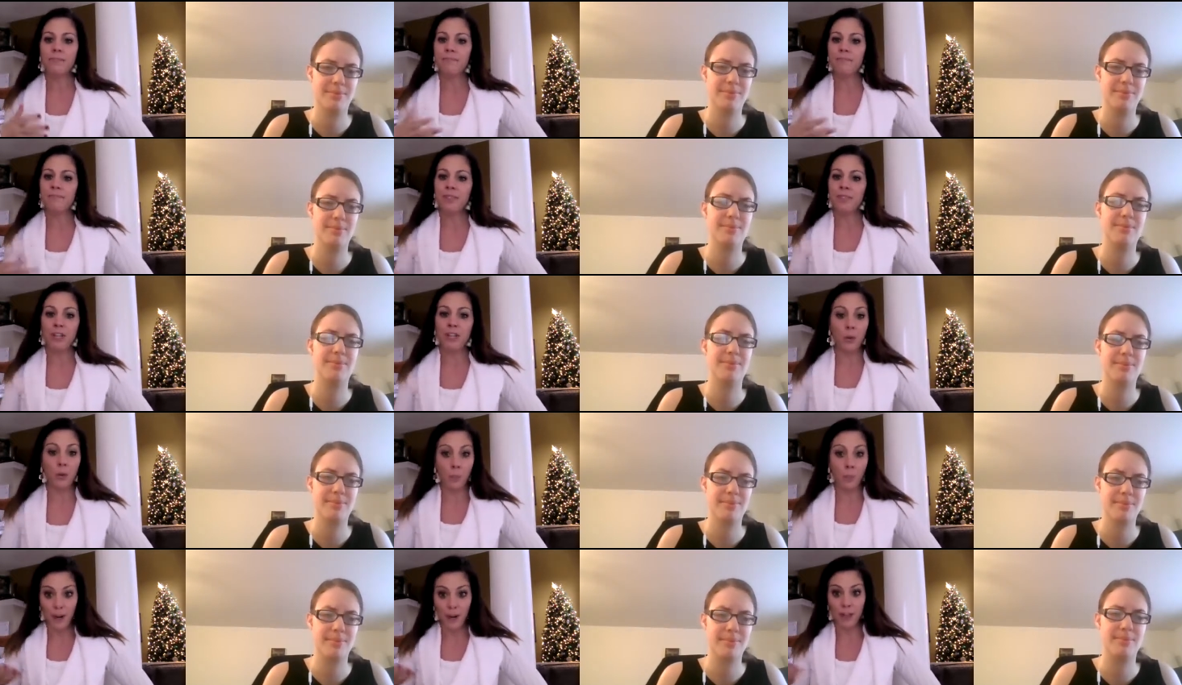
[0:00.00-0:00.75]
Speaker 1: you
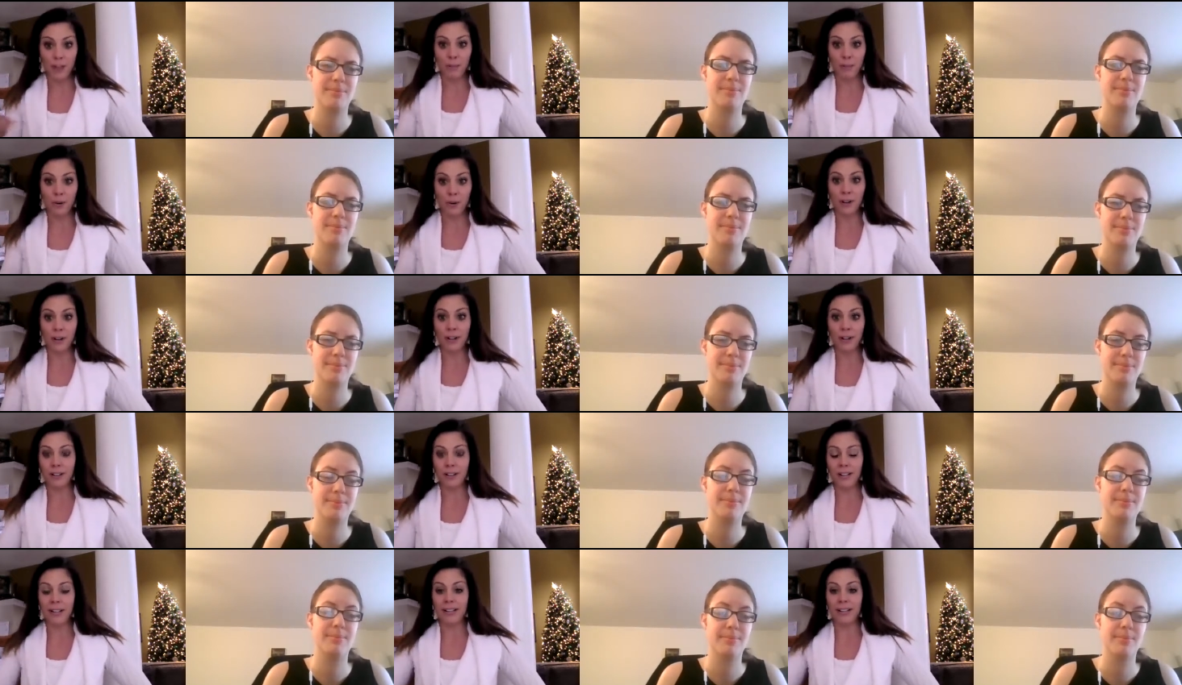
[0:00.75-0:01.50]
know with work
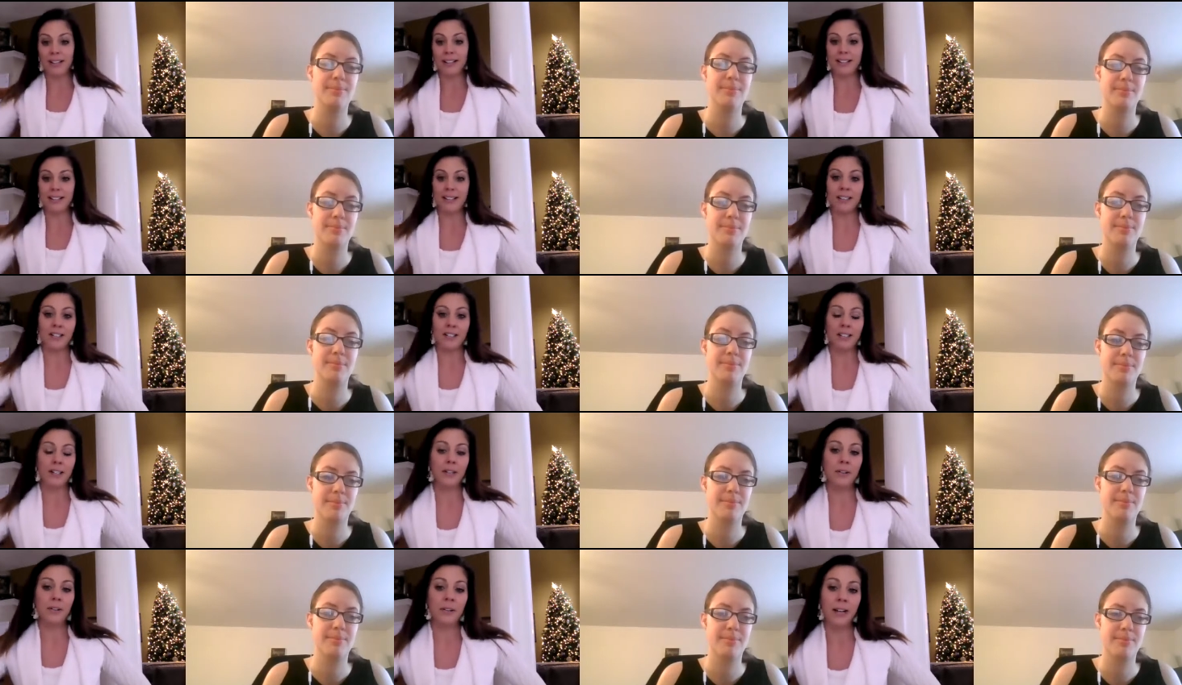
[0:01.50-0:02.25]
like
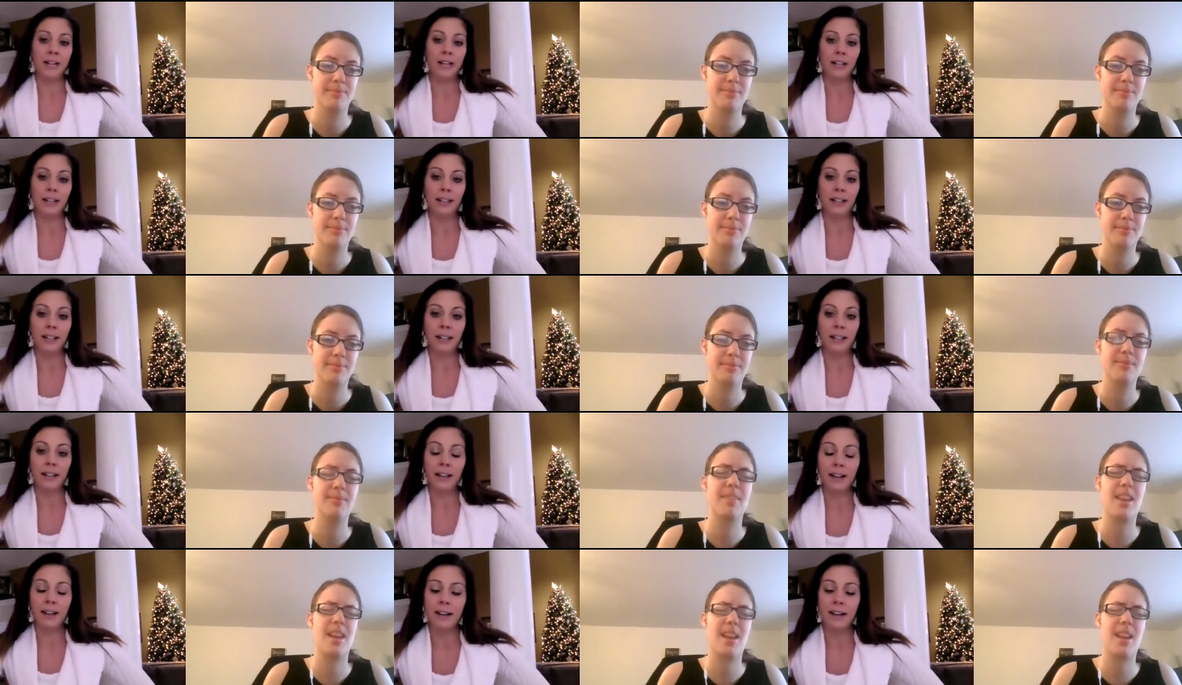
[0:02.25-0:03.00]
disintegrating
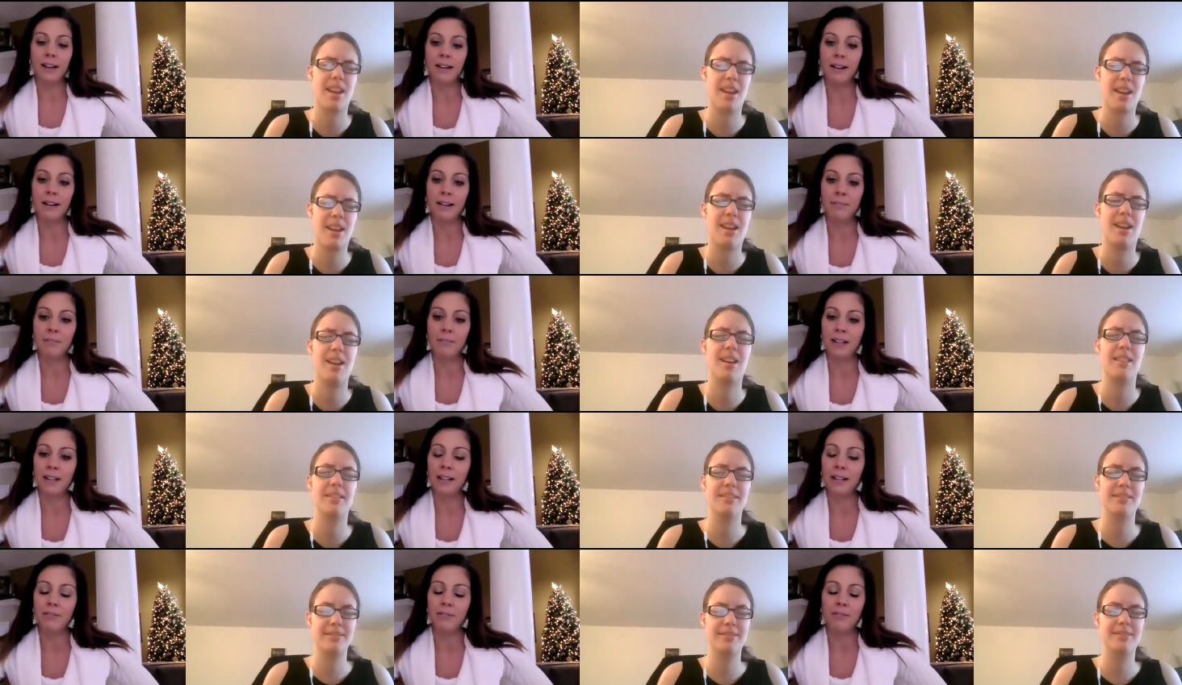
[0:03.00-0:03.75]

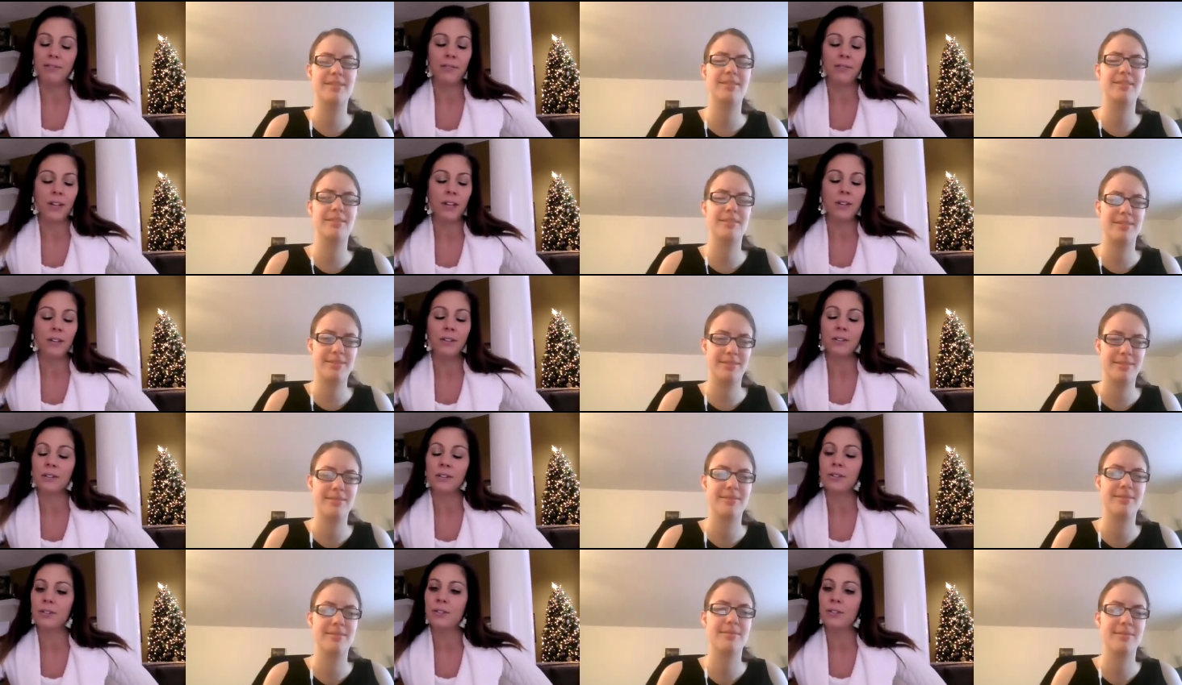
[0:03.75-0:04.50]
uh,
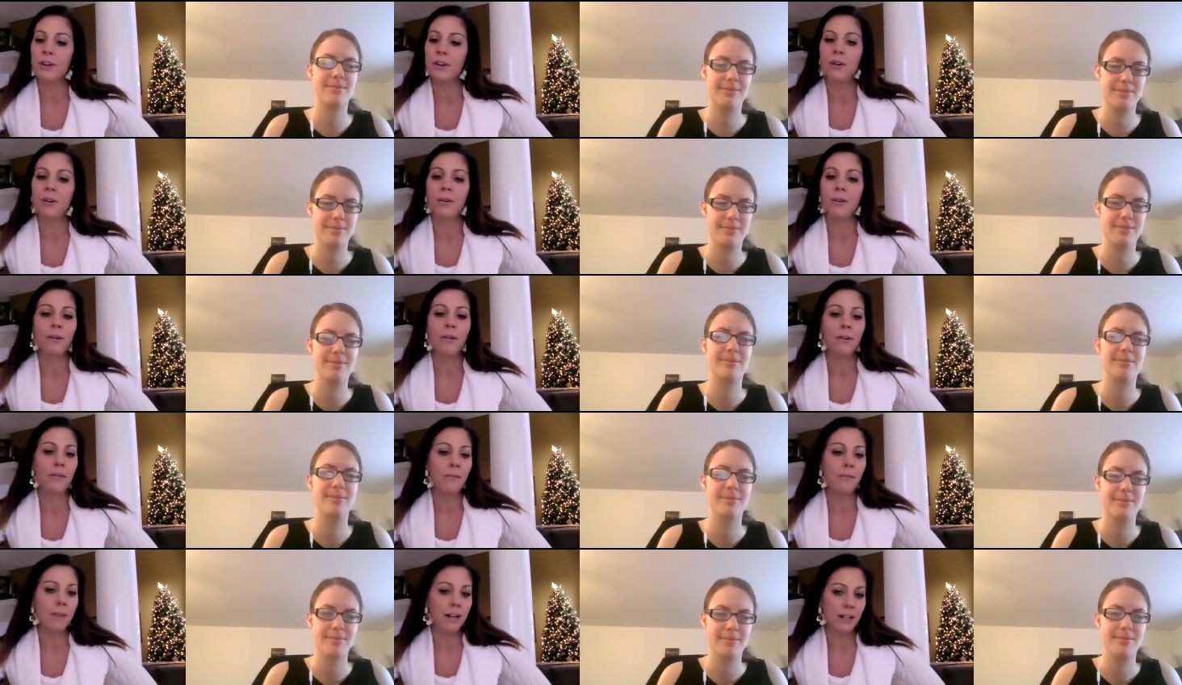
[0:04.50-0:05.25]
feels so
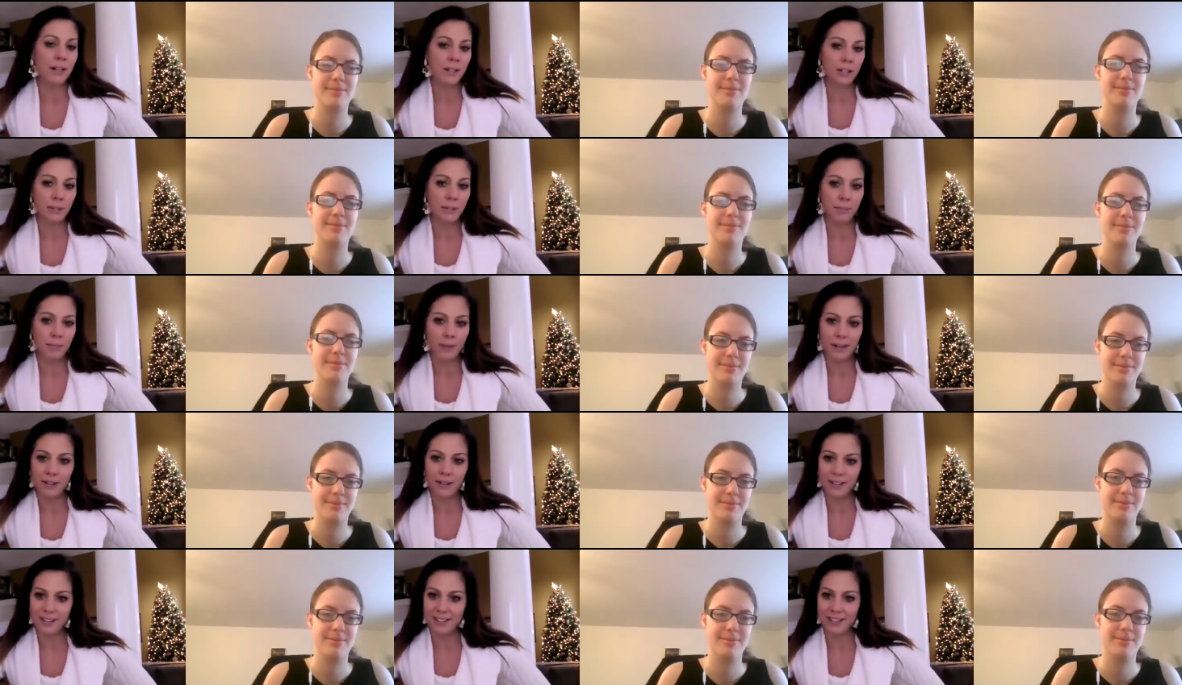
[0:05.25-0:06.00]
much
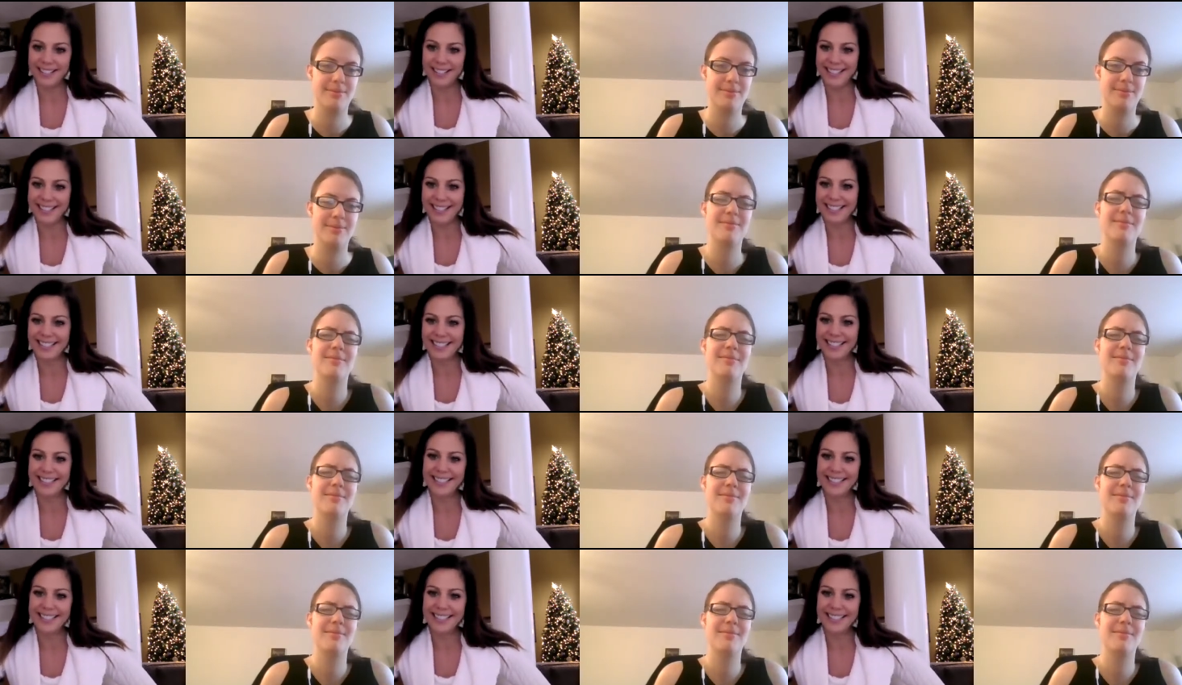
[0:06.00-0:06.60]
better